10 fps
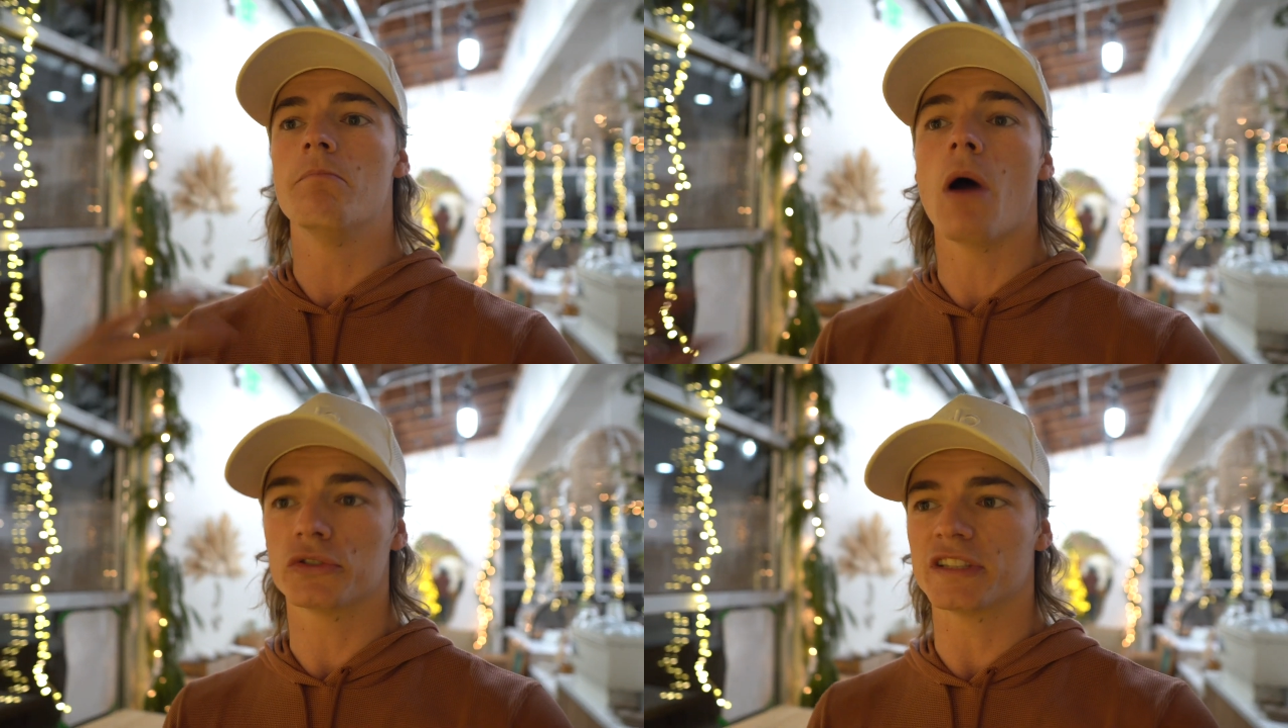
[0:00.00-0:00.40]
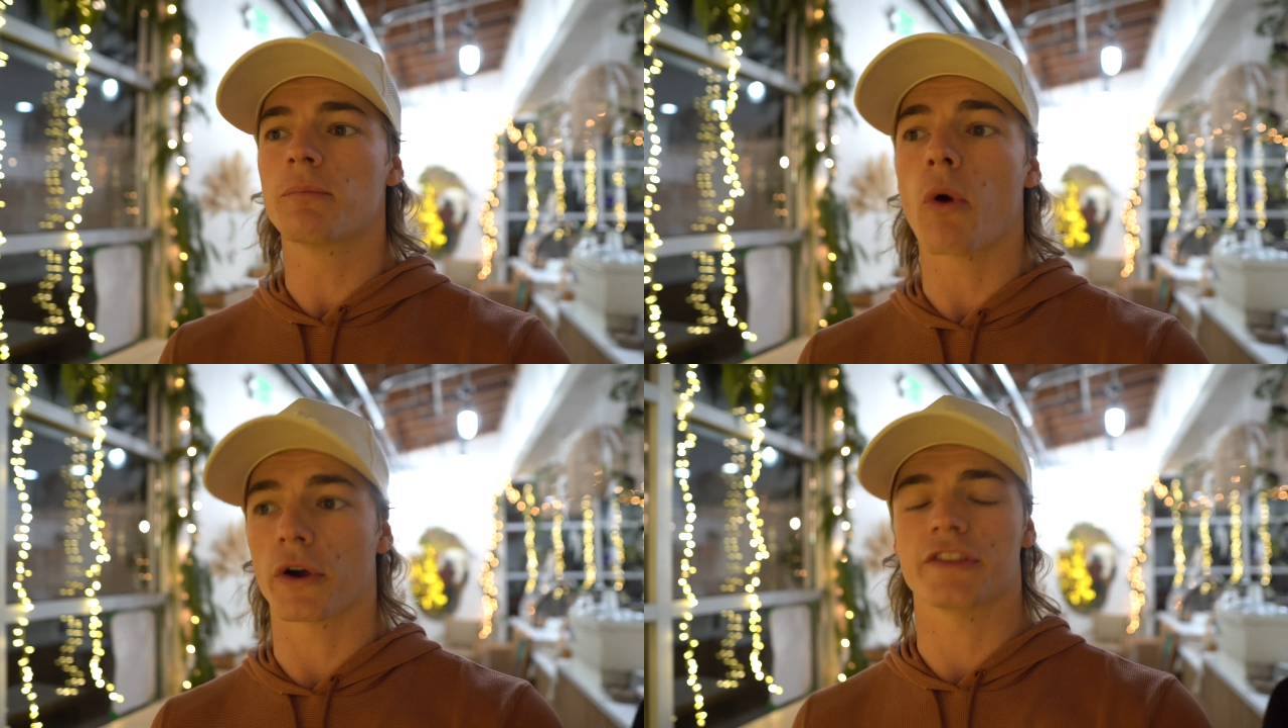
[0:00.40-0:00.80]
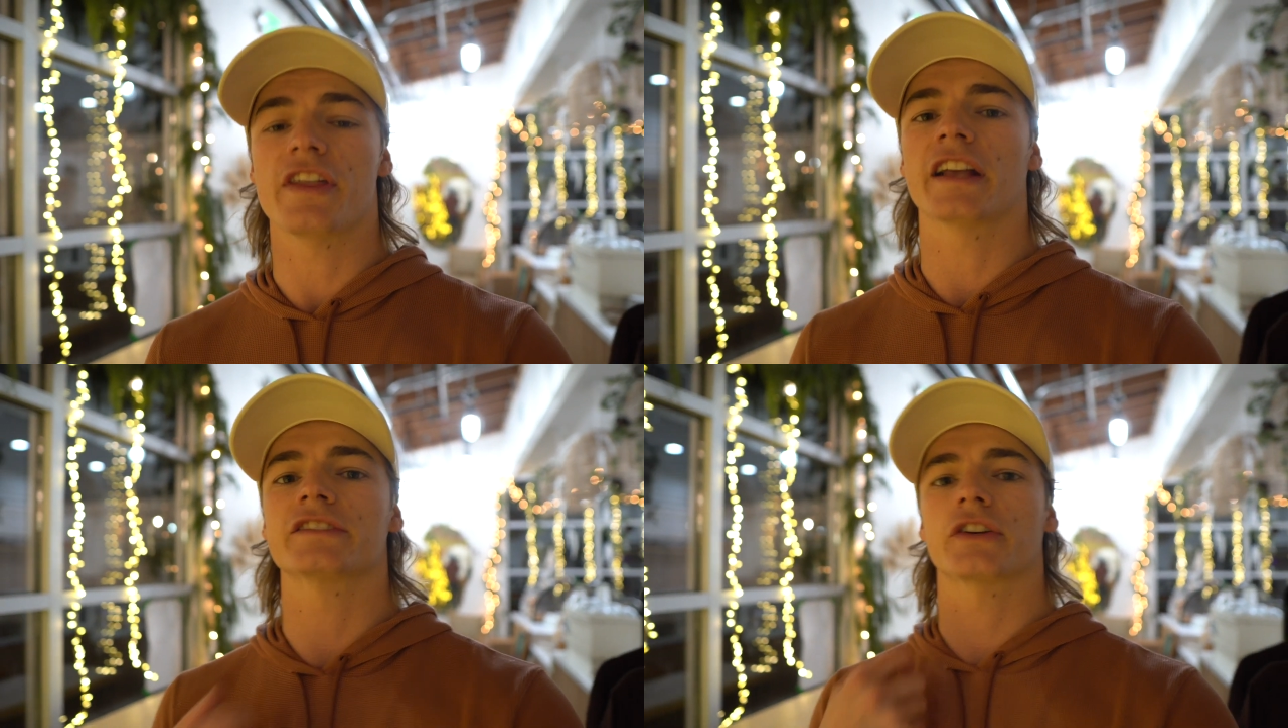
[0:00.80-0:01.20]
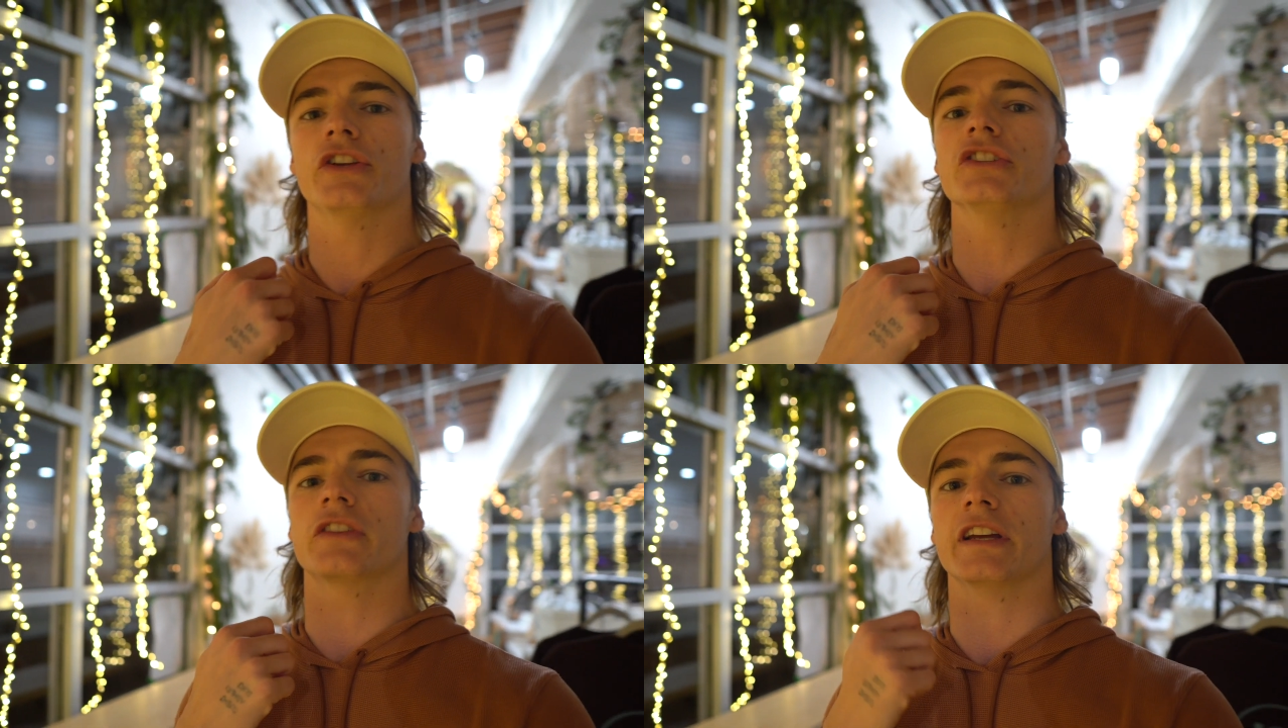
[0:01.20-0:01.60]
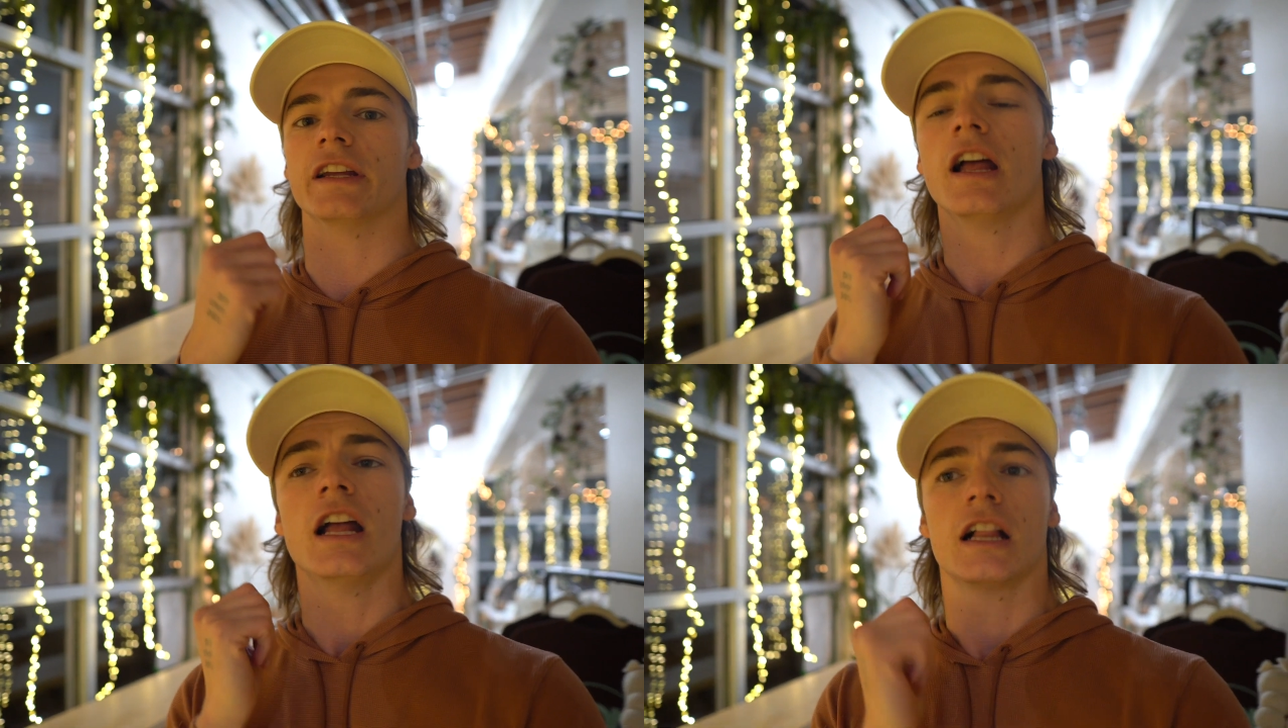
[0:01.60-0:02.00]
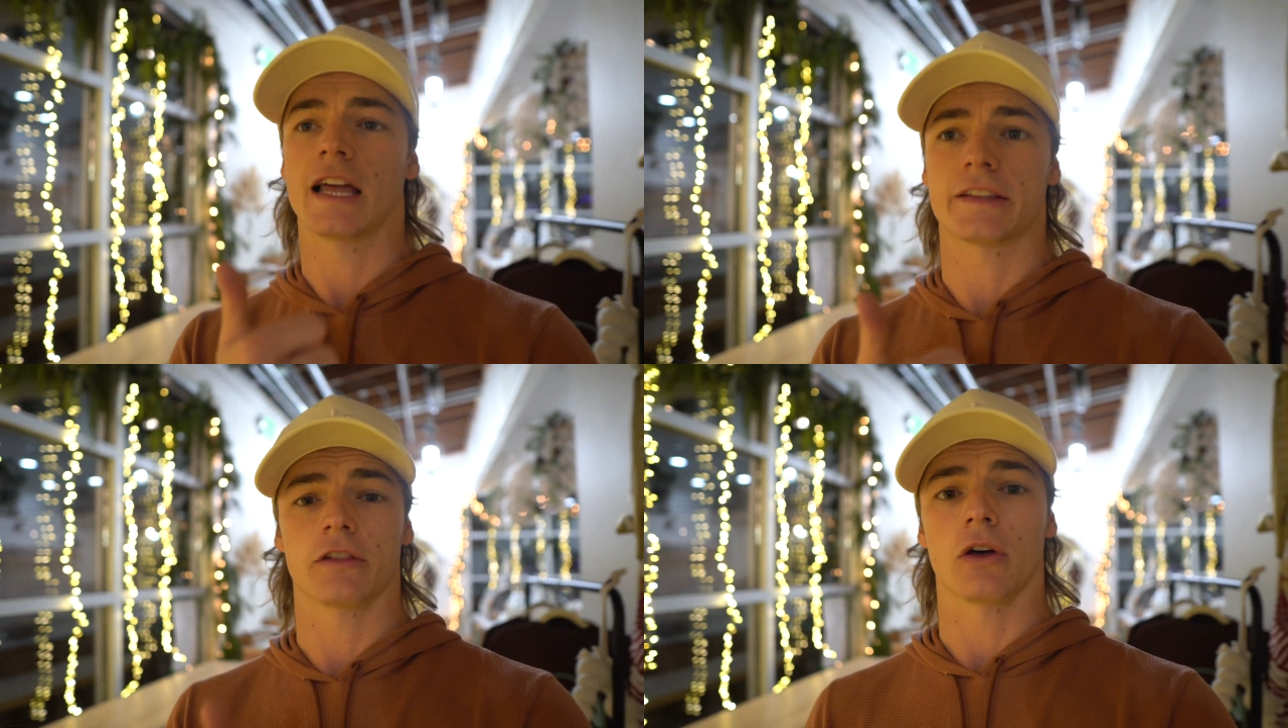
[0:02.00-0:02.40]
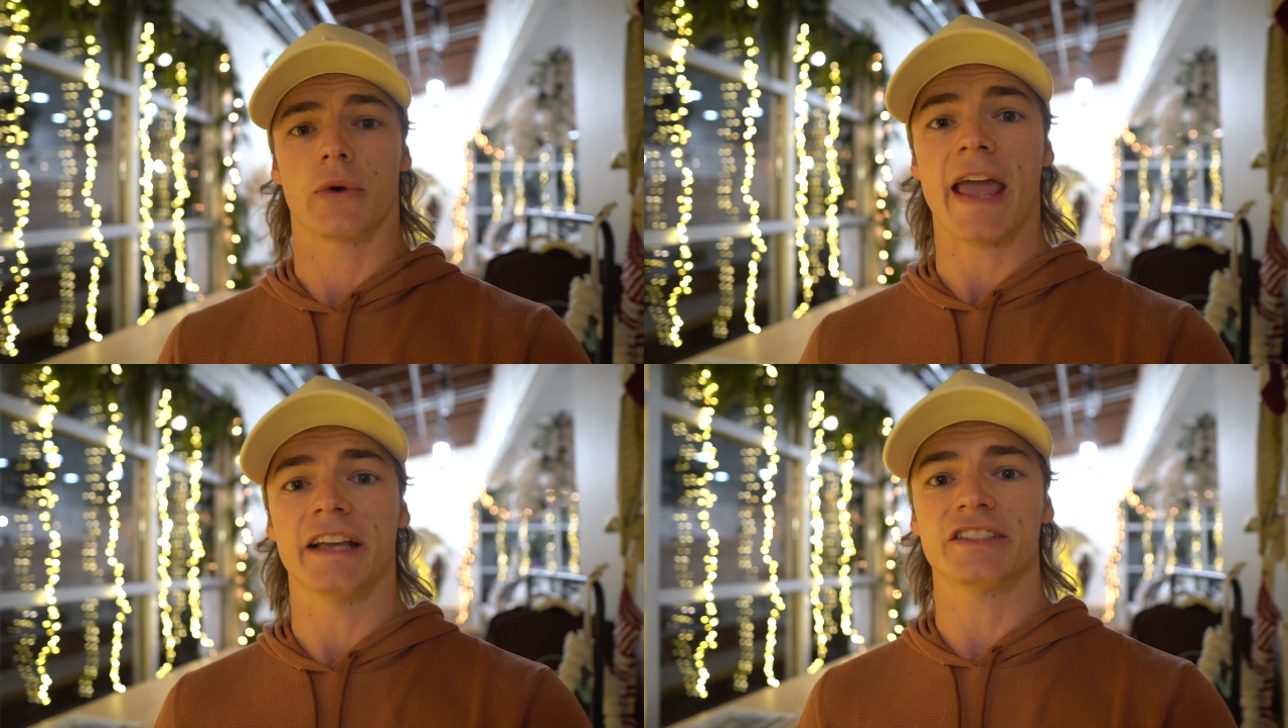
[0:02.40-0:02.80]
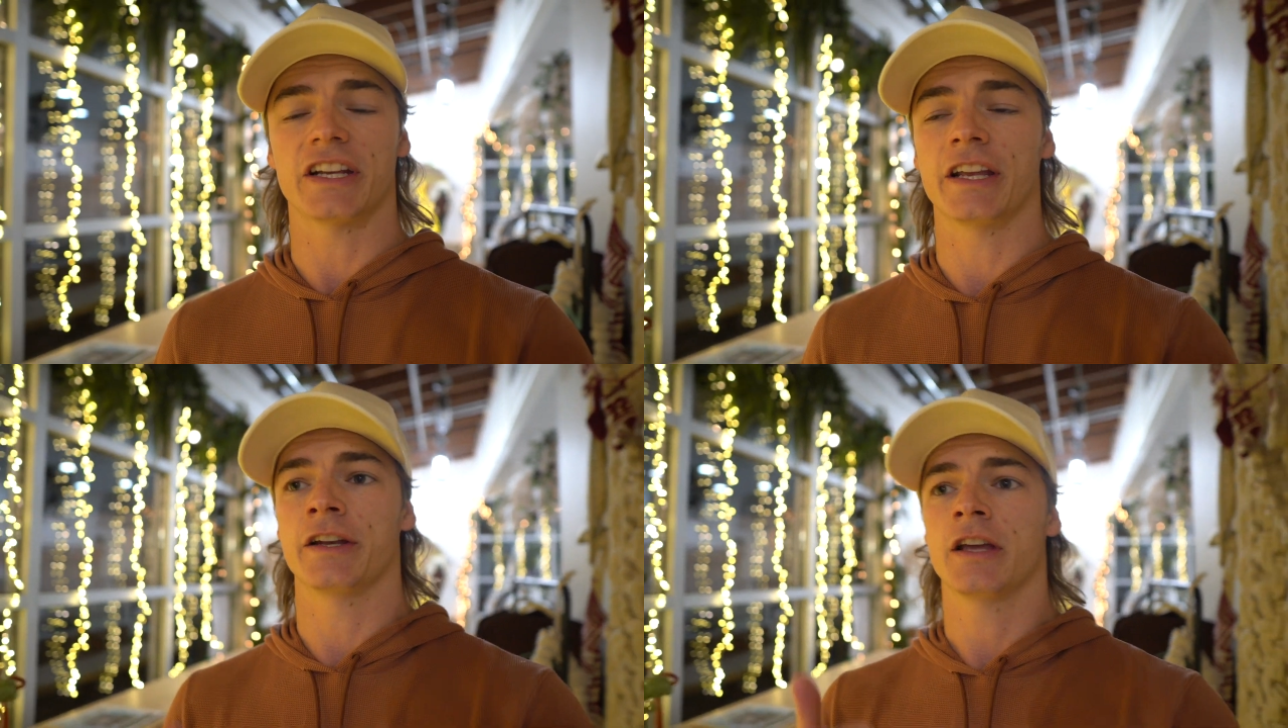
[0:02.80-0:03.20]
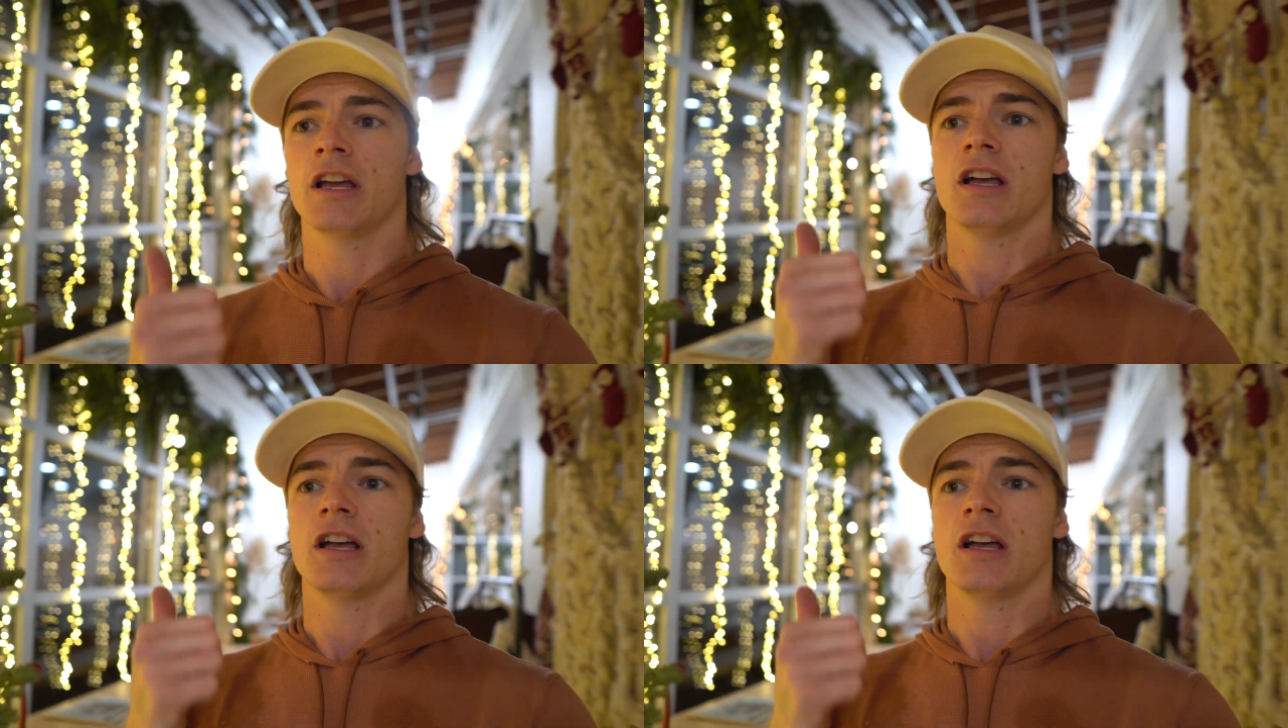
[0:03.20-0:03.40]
most important things are usually like the location,